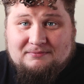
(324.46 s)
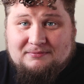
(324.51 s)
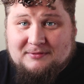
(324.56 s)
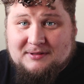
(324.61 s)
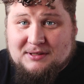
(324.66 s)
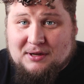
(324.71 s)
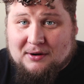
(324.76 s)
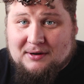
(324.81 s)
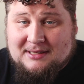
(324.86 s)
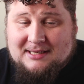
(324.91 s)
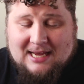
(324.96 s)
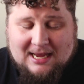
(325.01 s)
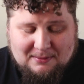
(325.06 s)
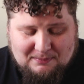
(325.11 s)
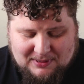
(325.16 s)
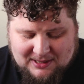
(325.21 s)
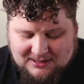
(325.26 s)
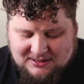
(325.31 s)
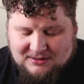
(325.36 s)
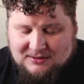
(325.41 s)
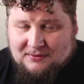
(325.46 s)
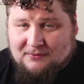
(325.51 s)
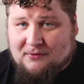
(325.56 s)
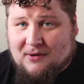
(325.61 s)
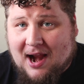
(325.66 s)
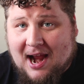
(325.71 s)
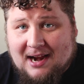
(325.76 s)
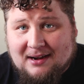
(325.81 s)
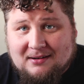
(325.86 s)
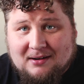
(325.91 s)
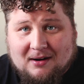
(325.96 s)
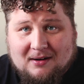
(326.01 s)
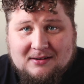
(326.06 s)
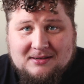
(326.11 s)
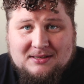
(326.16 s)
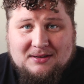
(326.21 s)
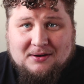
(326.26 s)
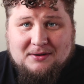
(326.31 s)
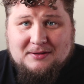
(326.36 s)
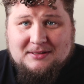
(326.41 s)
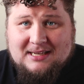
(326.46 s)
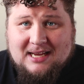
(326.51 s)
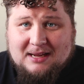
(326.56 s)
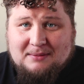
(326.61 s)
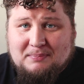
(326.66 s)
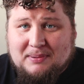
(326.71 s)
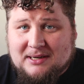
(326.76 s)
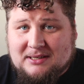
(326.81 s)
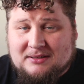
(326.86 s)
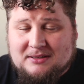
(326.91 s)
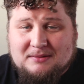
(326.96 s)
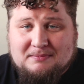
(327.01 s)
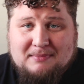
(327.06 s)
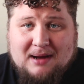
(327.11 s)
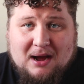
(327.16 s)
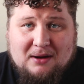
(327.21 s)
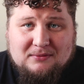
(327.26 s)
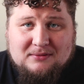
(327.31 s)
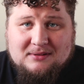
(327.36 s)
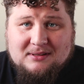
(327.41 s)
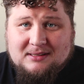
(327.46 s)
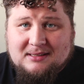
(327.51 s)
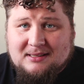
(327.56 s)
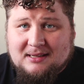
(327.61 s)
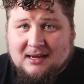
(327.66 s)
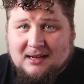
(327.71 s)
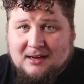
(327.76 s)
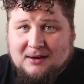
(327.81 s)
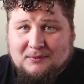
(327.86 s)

started taking pictures of Ragnar, started taking pictures of mountains.